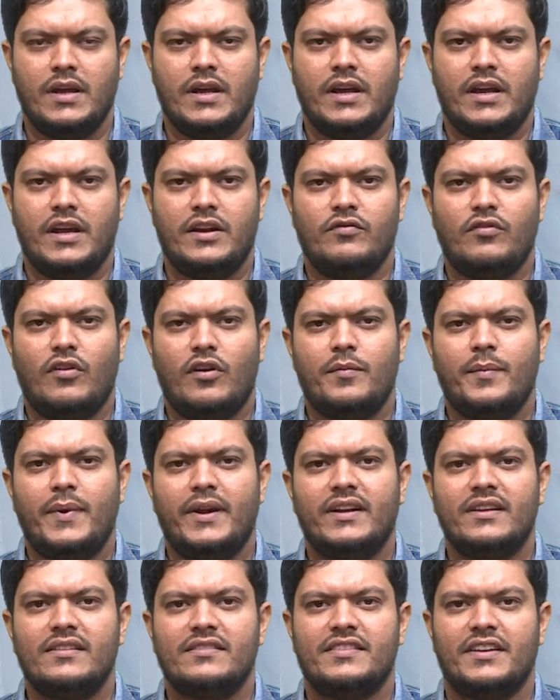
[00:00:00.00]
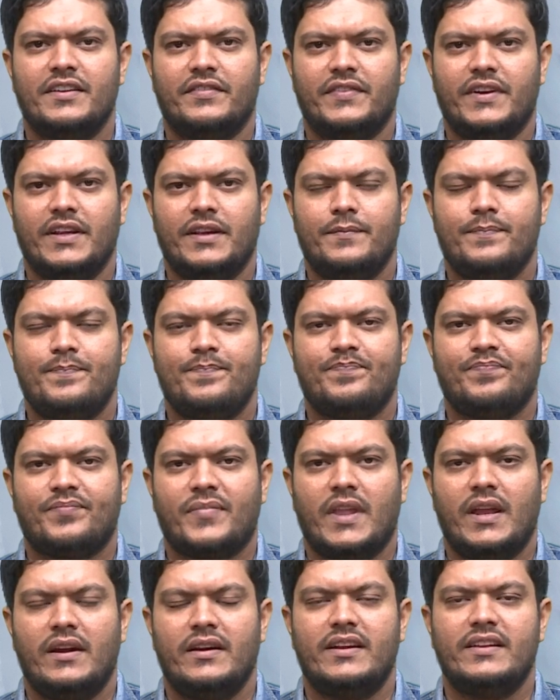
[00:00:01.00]
Environmental safety.
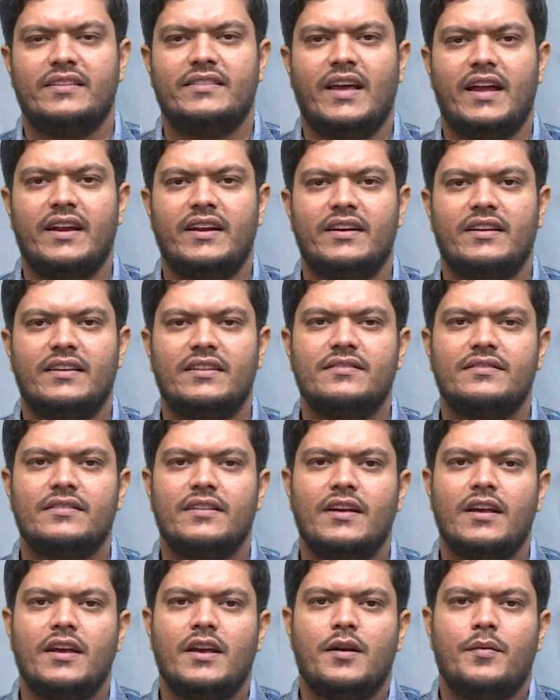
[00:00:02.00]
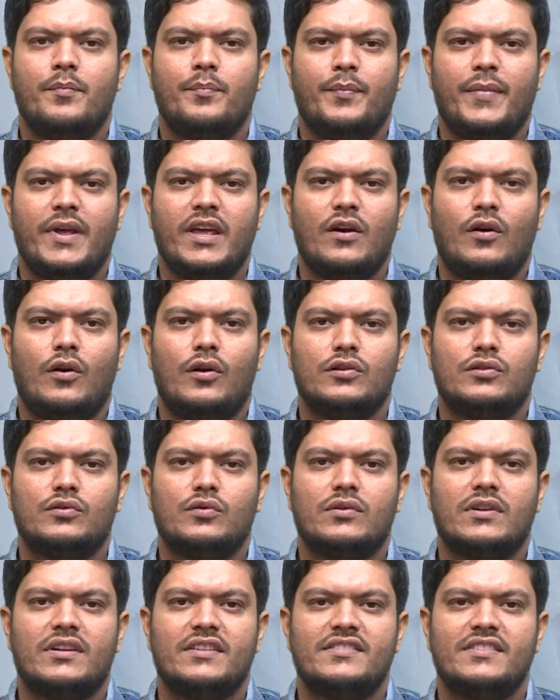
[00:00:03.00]
Designers may also
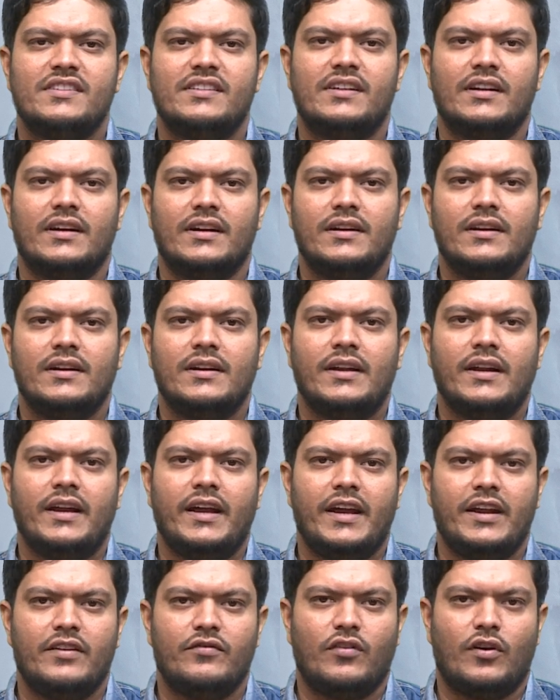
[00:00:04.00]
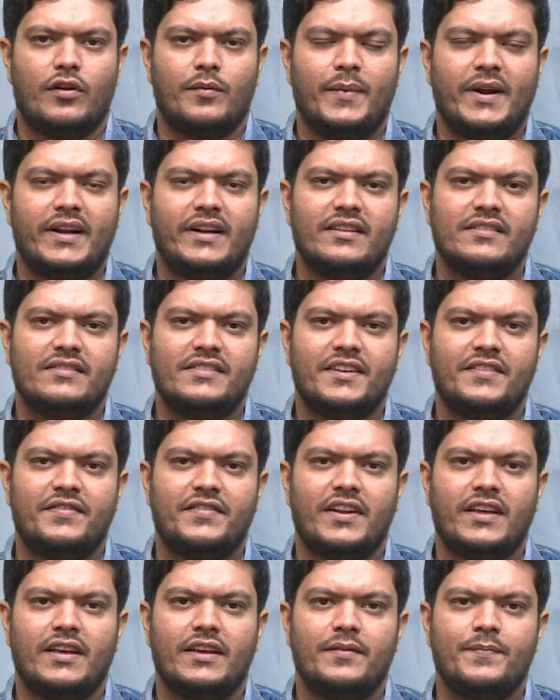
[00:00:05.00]
consider environmental
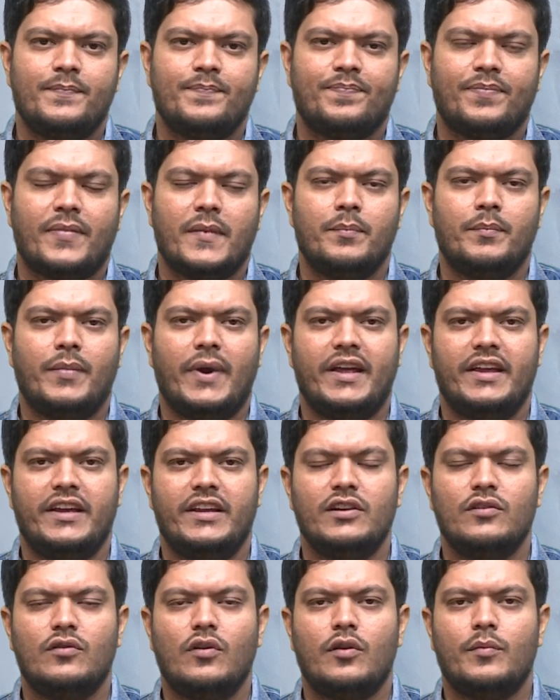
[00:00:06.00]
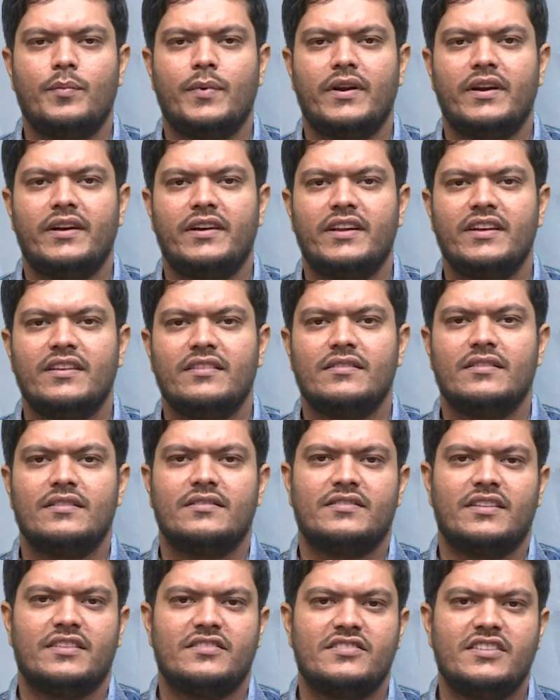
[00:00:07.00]
safety by incorporating
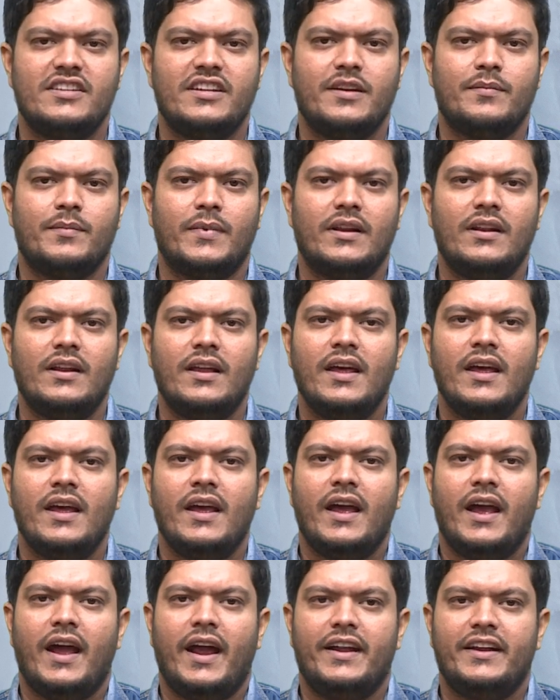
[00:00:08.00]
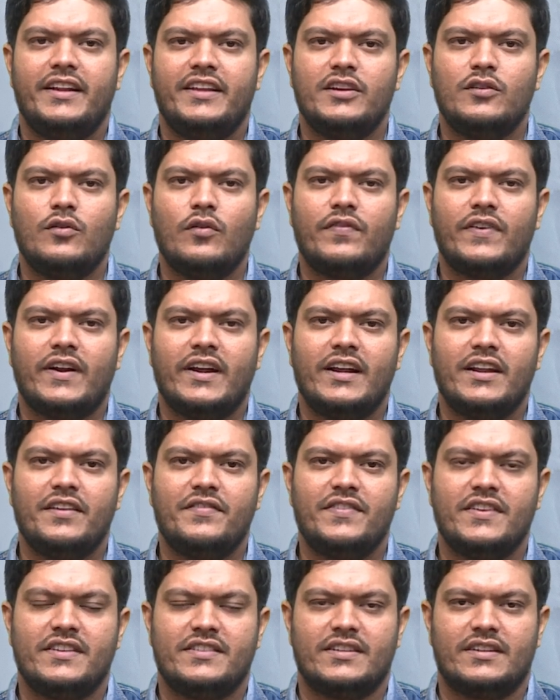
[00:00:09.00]
sustainable and eco-friendly
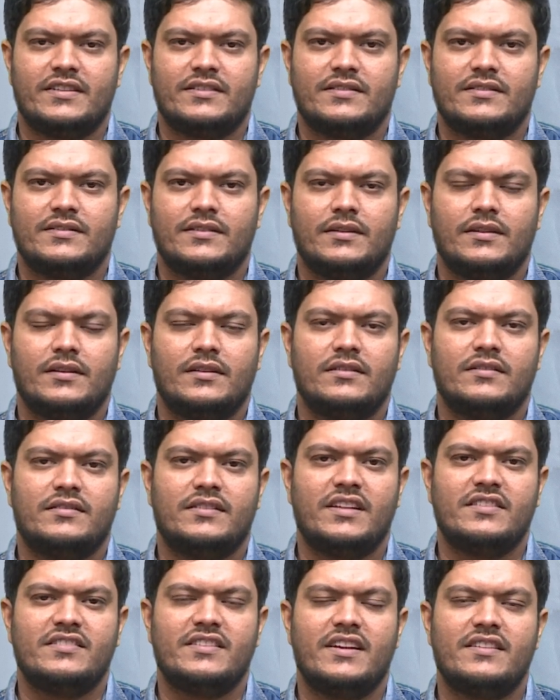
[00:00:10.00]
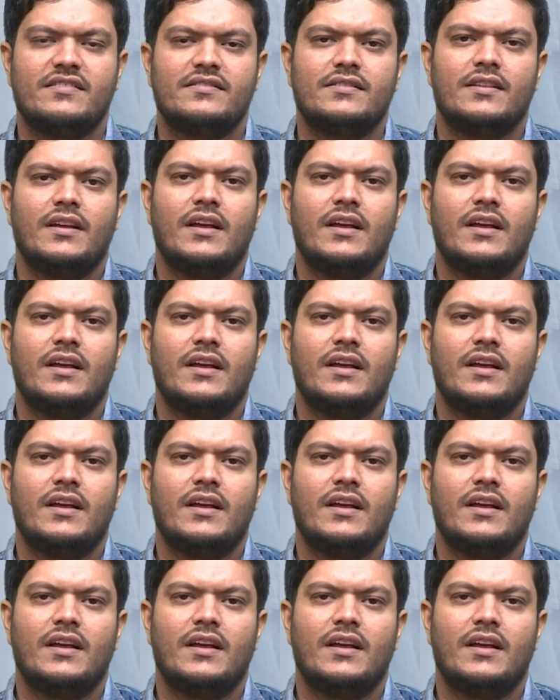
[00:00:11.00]
features such as